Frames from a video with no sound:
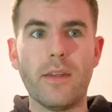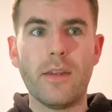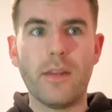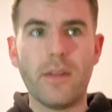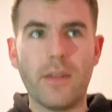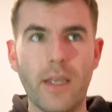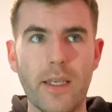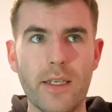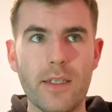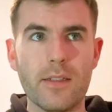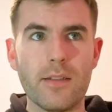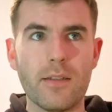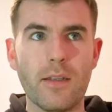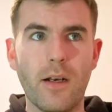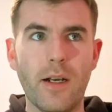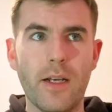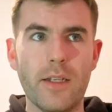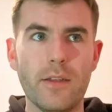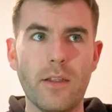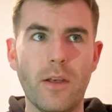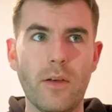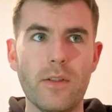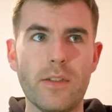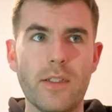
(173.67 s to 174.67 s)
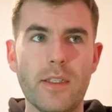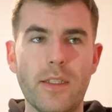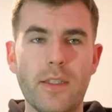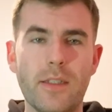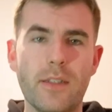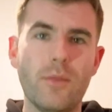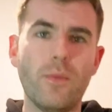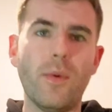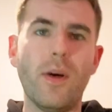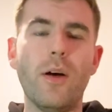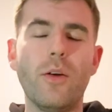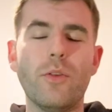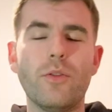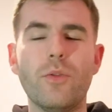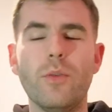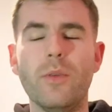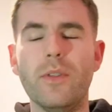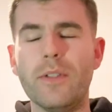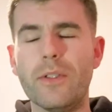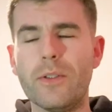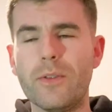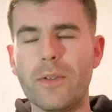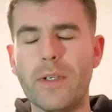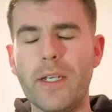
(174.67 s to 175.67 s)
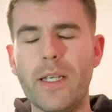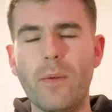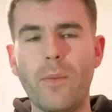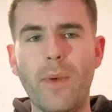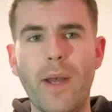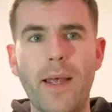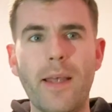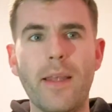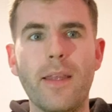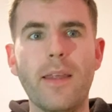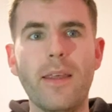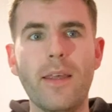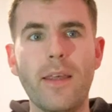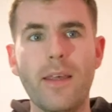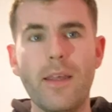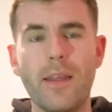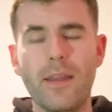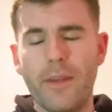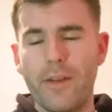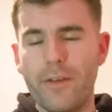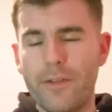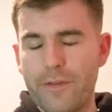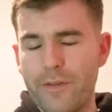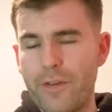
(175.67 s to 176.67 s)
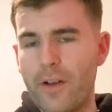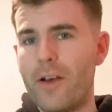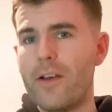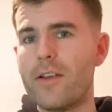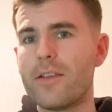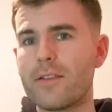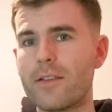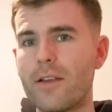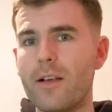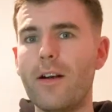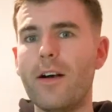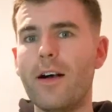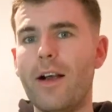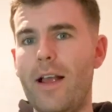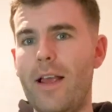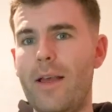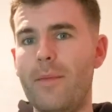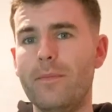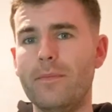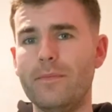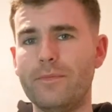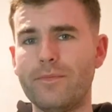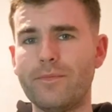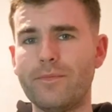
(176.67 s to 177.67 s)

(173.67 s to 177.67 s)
they started noticing as well to a degree where the first time